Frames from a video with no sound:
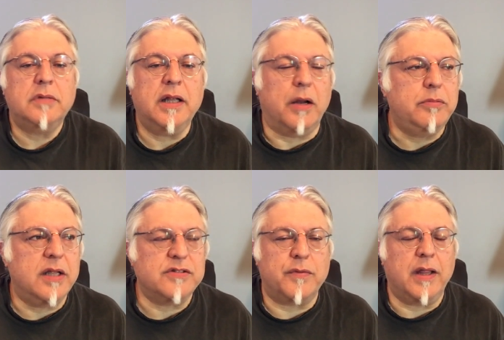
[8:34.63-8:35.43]
you know,
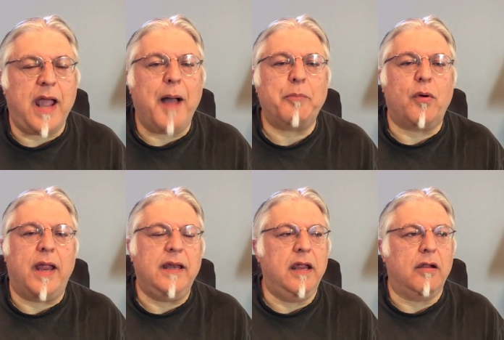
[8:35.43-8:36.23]
doesn't really
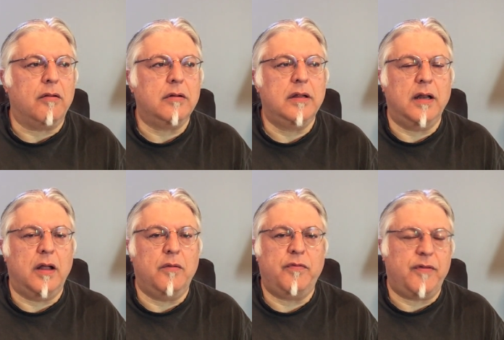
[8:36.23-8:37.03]
operate here, you
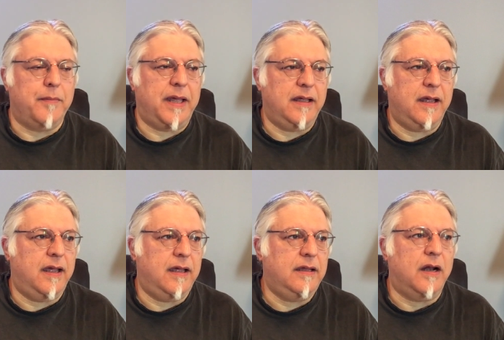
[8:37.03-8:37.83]
know, from a
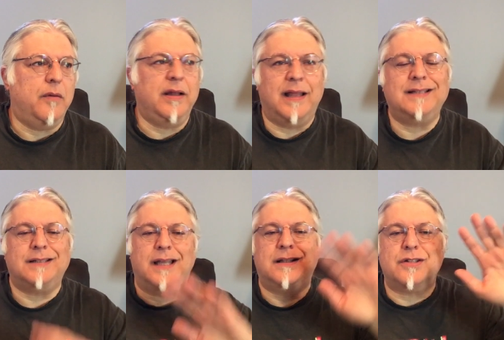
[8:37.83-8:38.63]
you know,
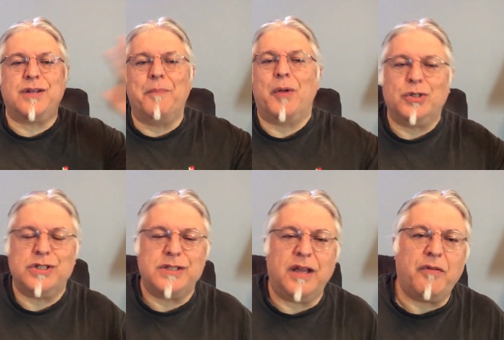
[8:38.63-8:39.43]
unless like there's an
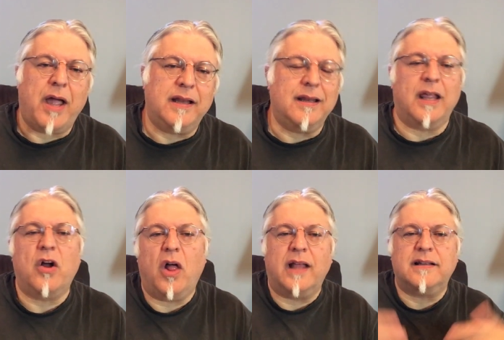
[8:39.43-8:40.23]
emergency, right? And they
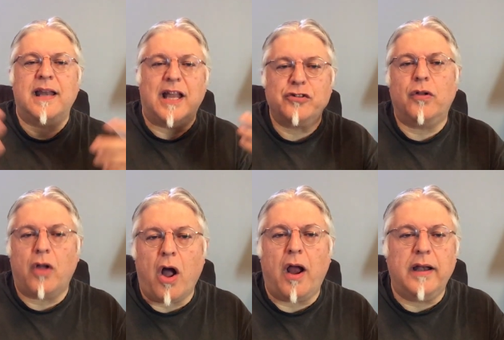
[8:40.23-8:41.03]
call out the National
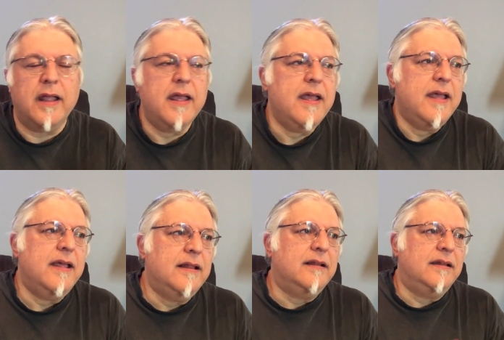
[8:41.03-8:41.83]
Guard.
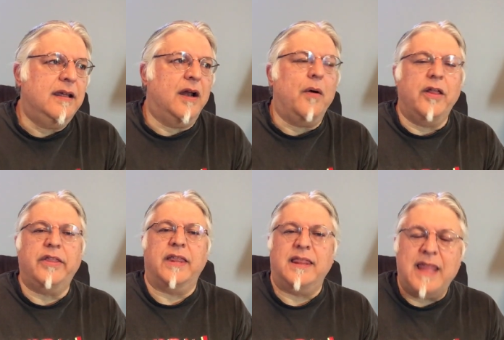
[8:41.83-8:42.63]
You know, other
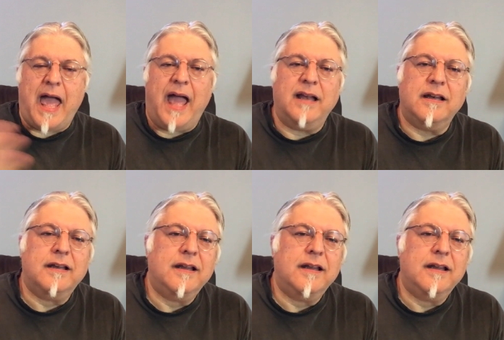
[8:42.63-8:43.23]
than that,